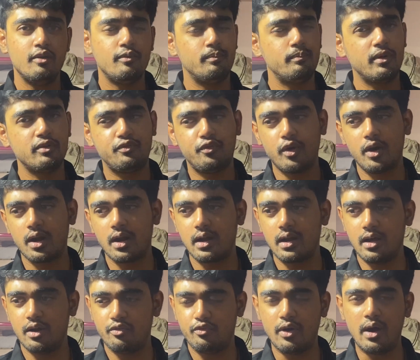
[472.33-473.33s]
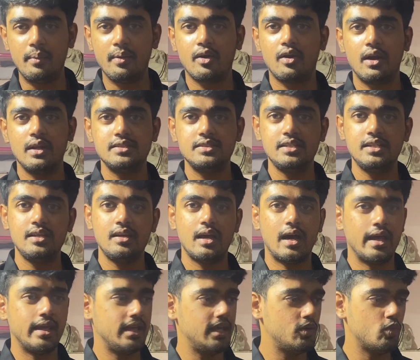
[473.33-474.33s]
But for pharmacology,
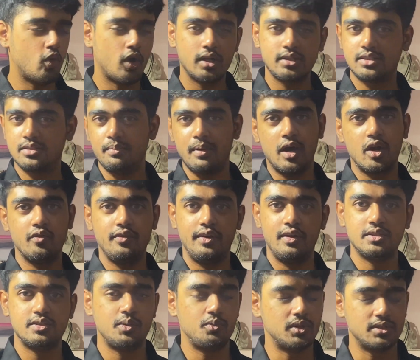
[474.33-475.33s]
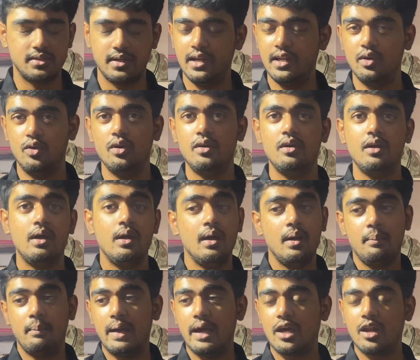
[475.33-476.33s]
I watched Marrow videos. It was really good.
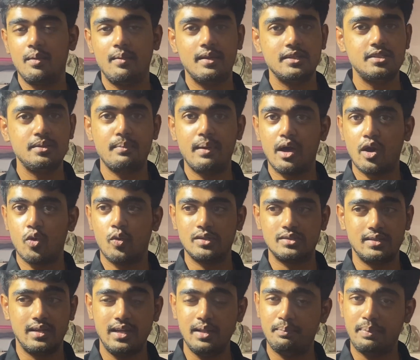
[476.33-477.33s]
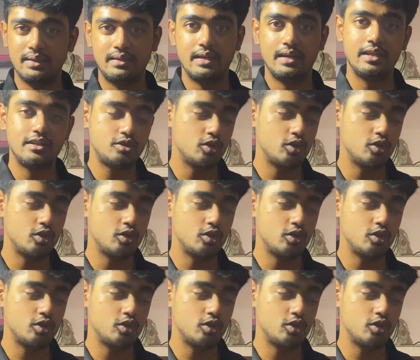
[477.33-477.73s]
Microbiology, Marrow was really pathetic.